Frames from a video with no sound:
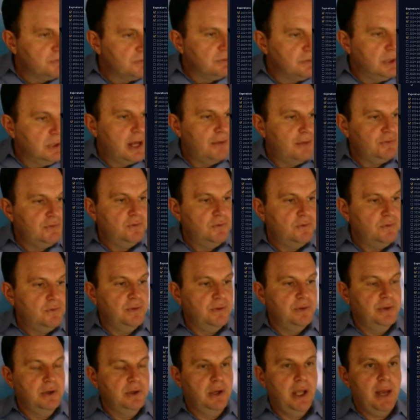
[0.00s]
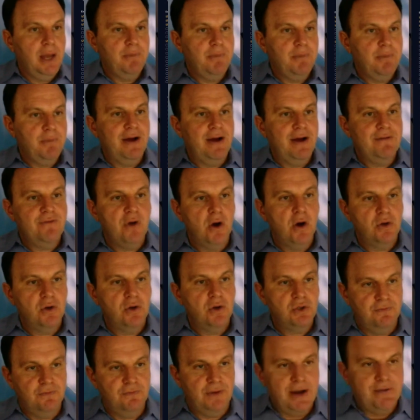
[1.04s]
will have to fill the gap 500,
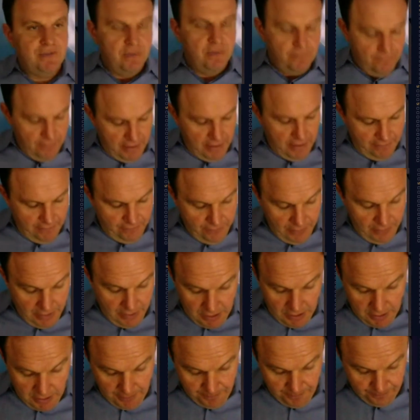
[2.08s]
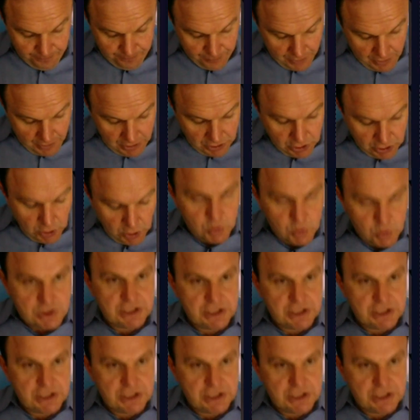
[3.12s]
505. It looks